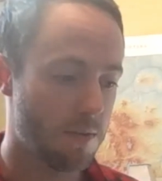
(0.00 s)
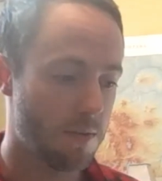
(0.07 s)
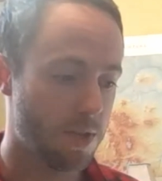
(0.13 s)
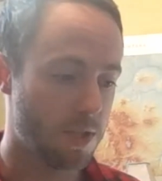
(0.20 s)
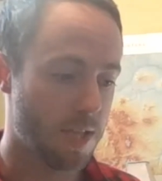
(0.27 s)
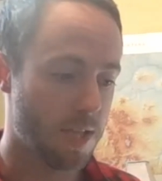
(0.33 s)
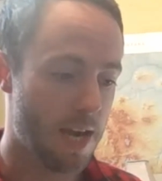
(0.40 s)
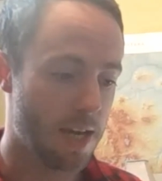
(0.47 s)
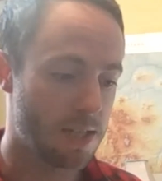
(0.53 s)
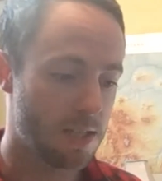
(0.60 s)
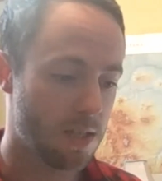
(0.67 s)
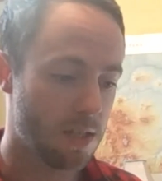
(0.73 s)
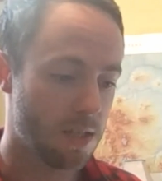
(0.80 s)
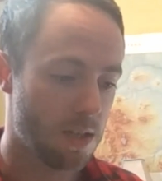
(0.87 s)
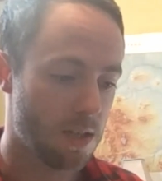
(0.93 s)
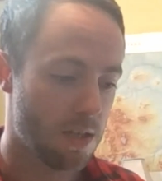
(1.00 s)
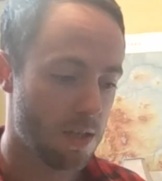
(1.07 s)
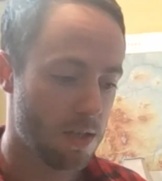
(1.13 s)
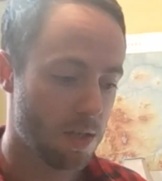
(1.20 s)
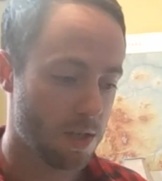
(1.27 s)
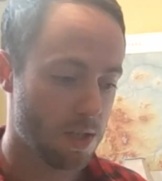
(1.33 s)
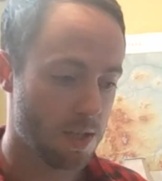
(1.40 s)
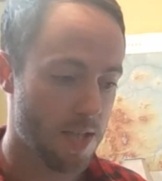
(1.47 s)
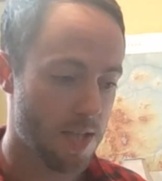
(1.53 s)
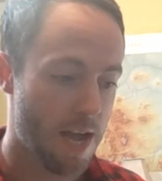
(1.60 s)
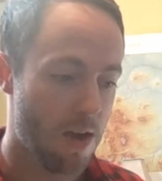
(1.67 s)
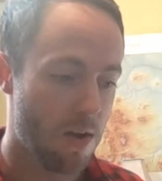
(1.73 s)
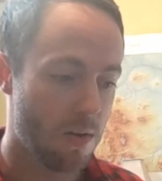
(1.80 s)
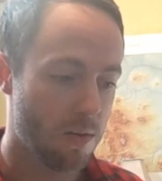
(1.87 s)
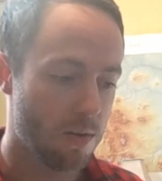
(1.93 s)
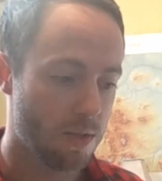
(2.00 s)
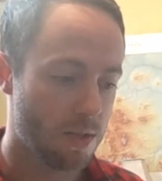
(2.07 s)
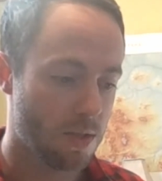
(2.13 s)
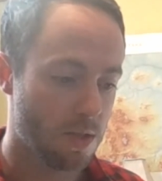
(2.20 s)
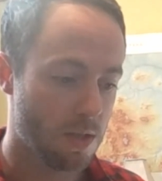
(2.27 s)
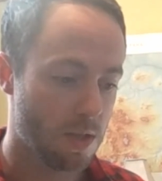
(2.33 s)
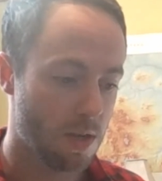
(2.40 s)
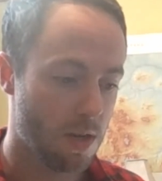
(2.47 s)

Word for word: Rivers Act just allows